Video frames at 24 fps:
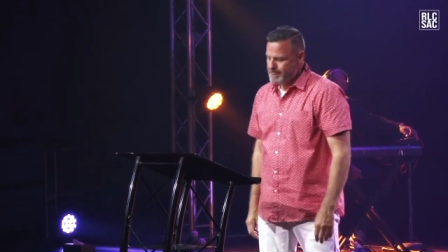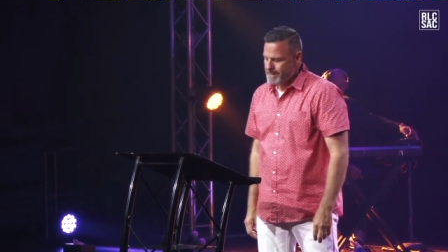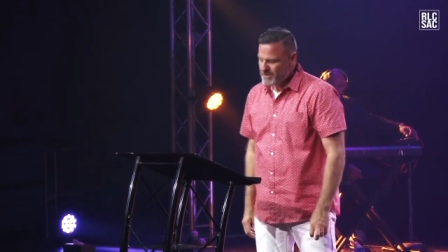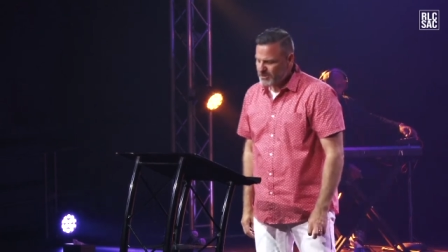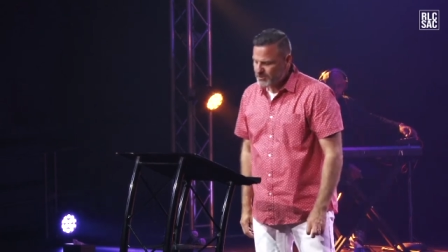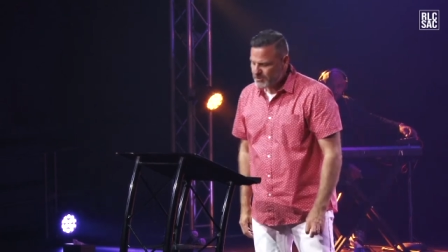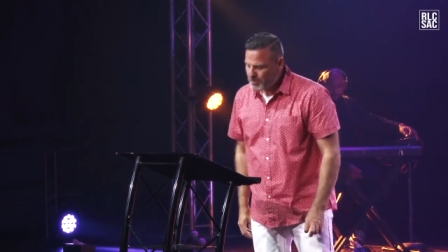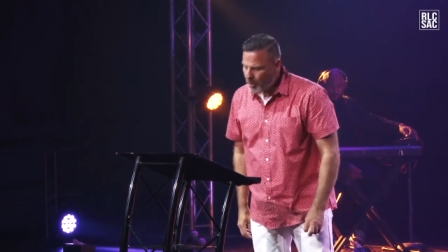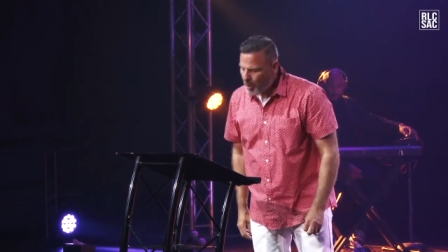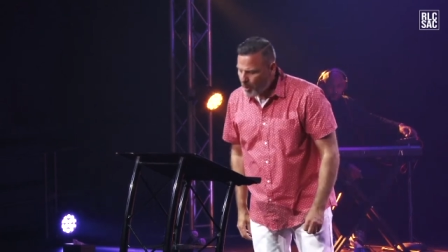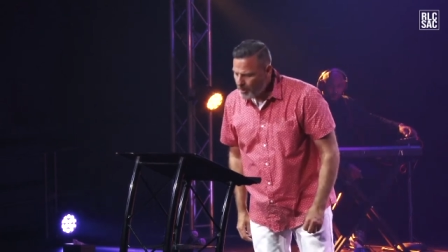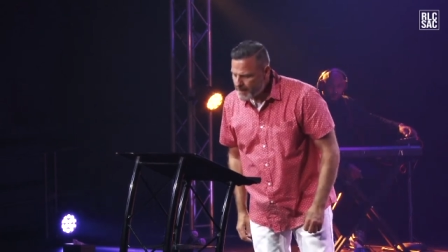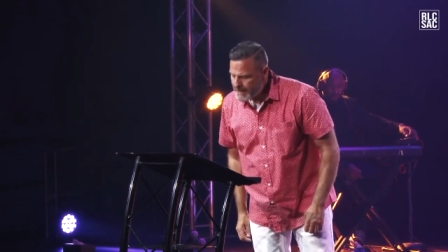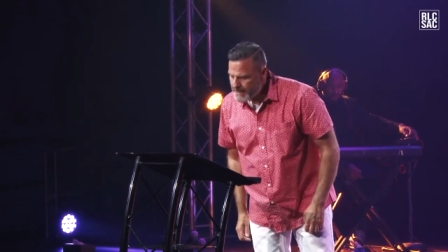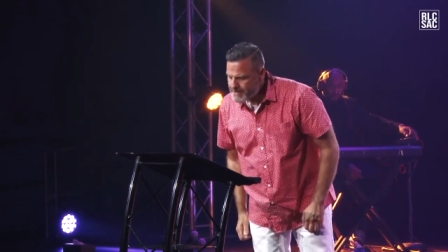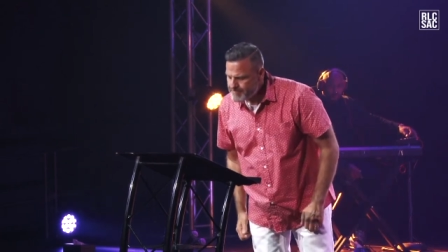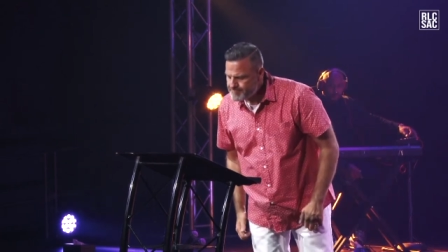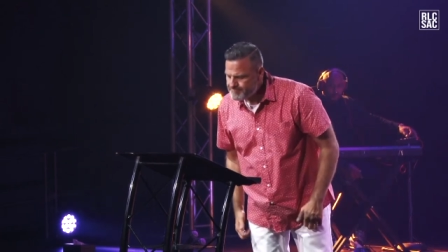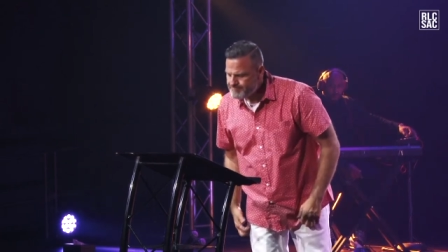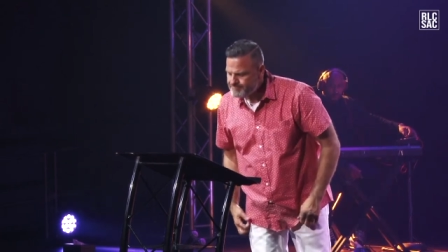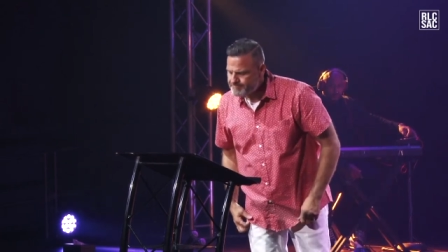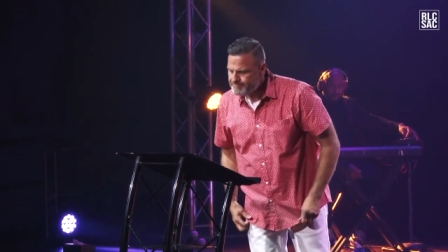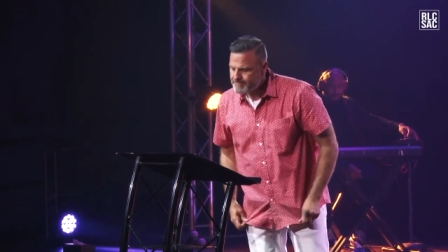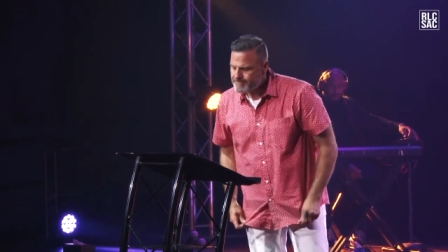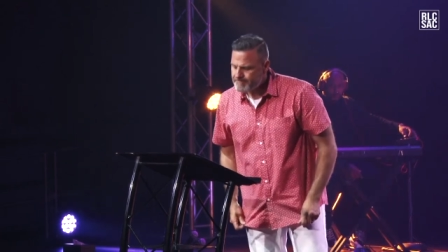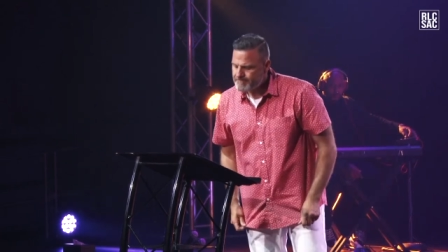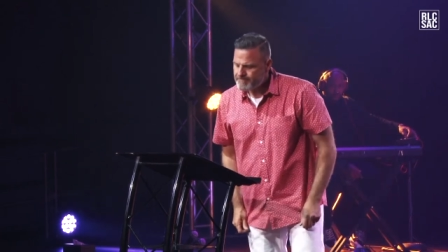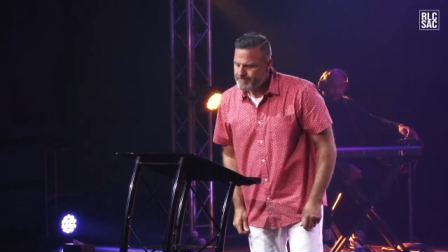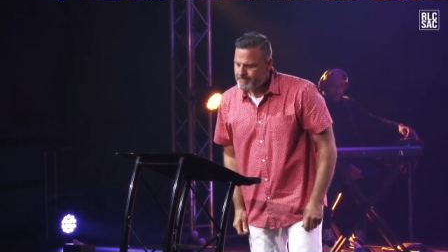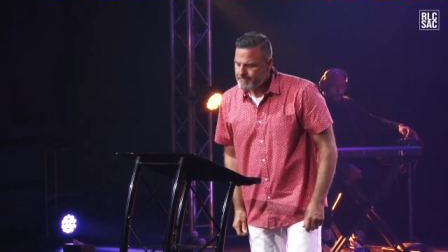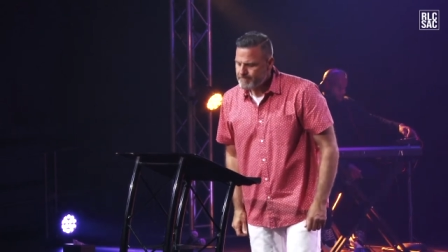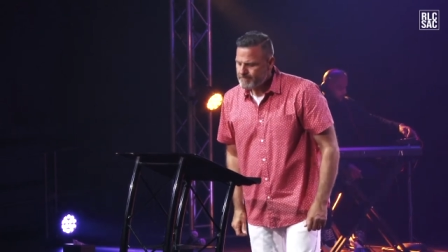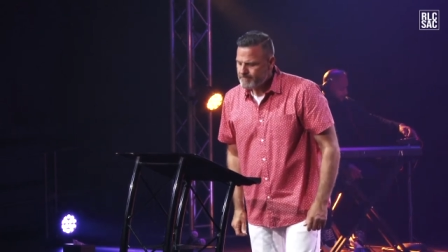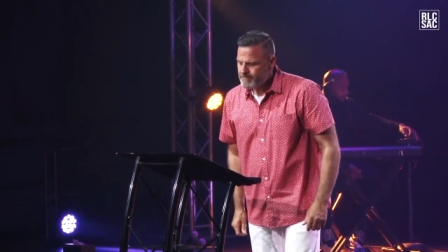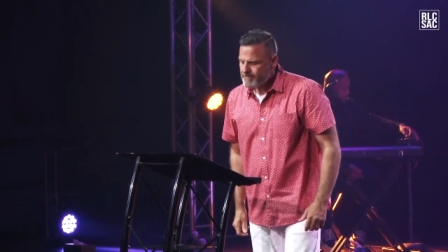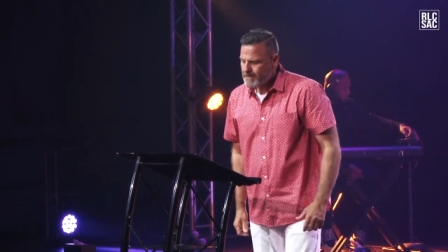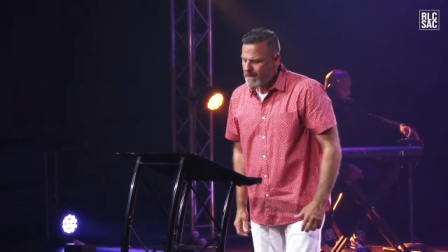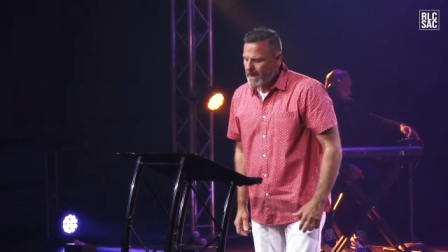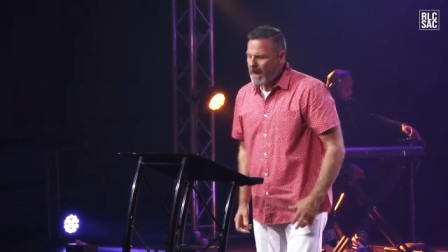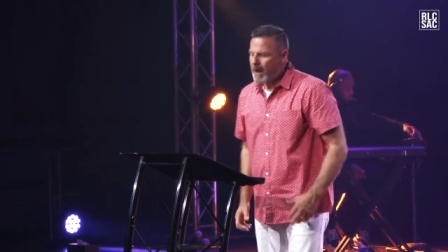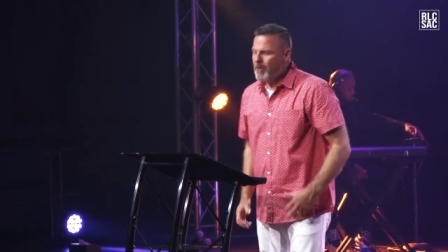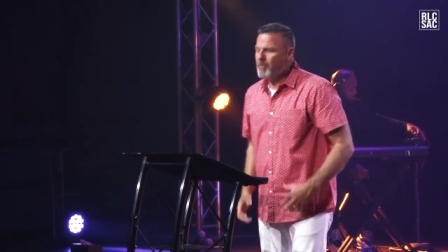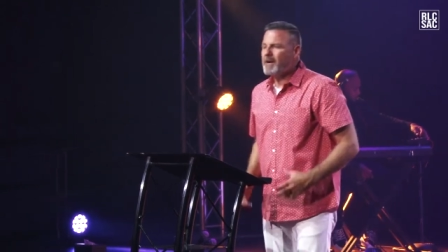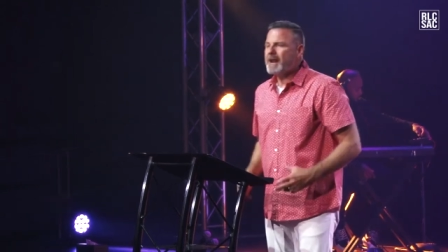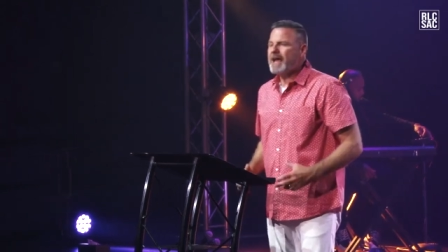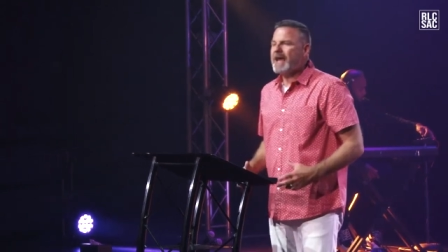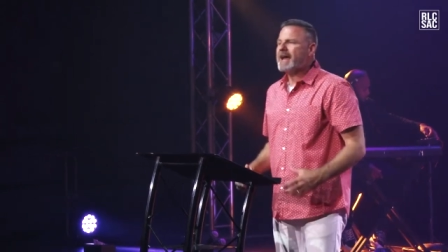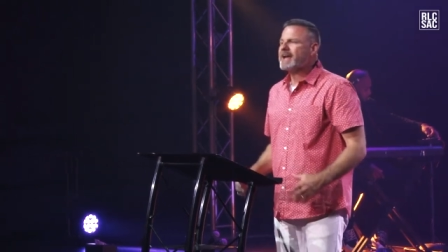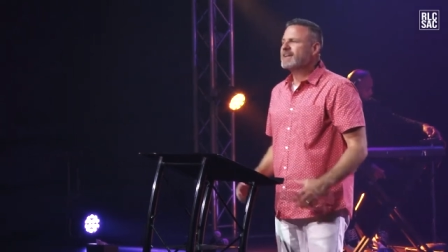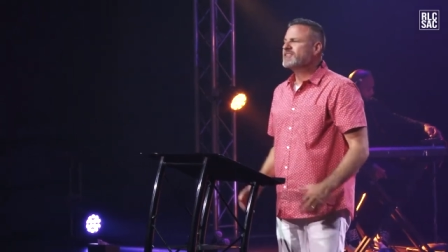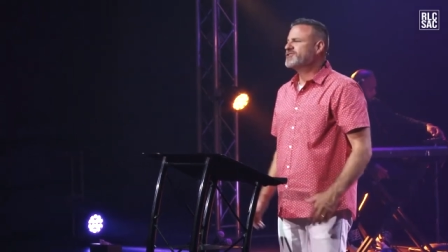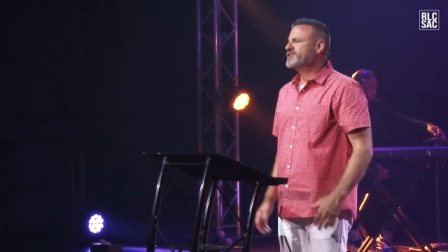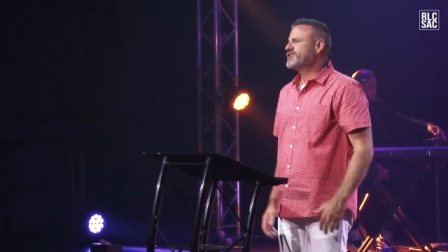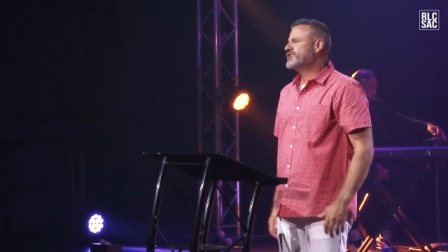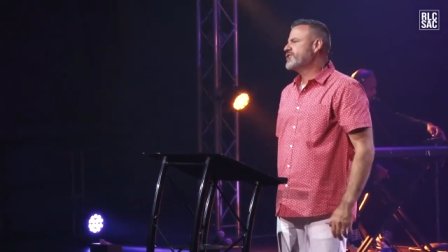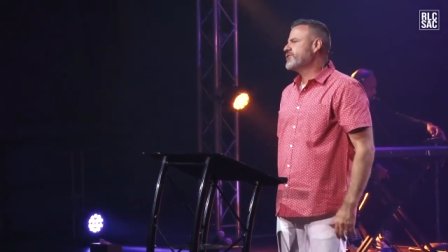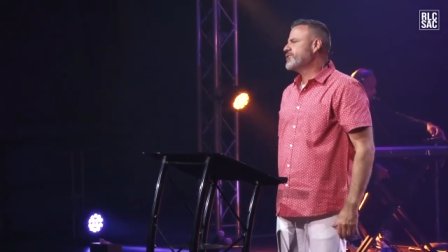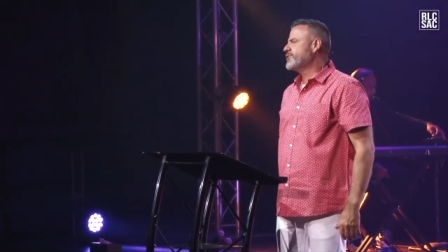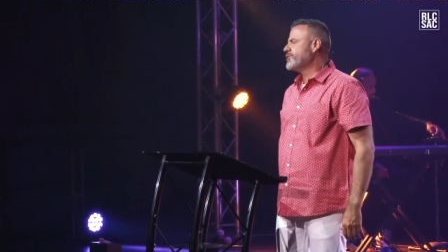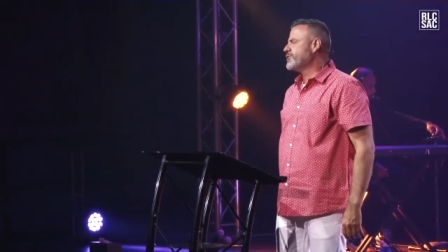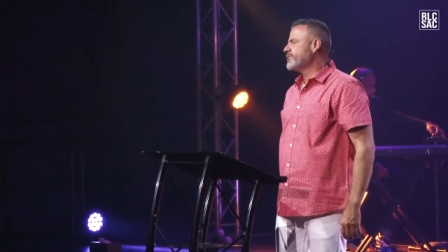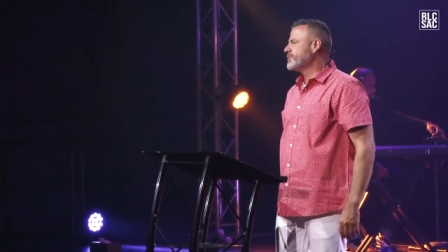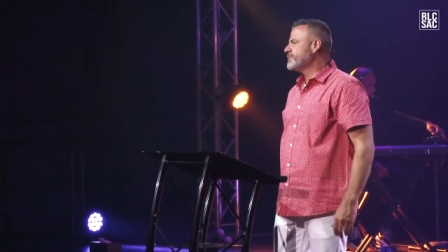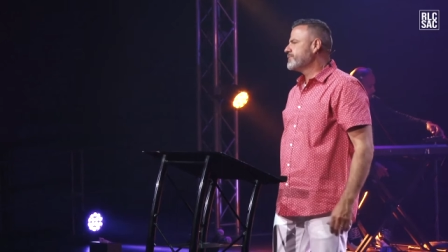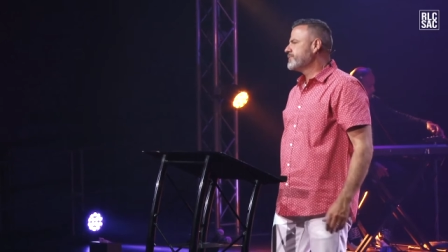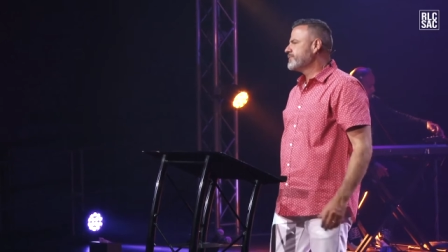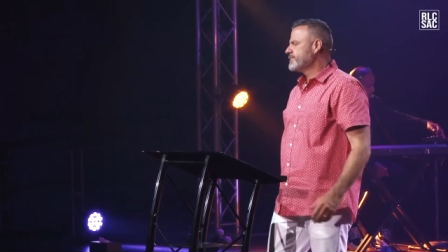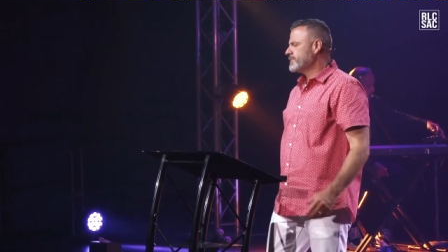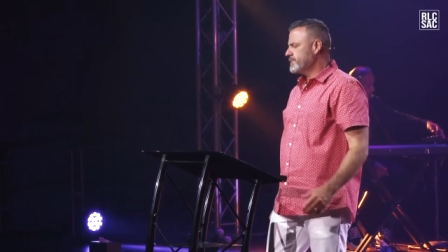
This morning, I want to ask you,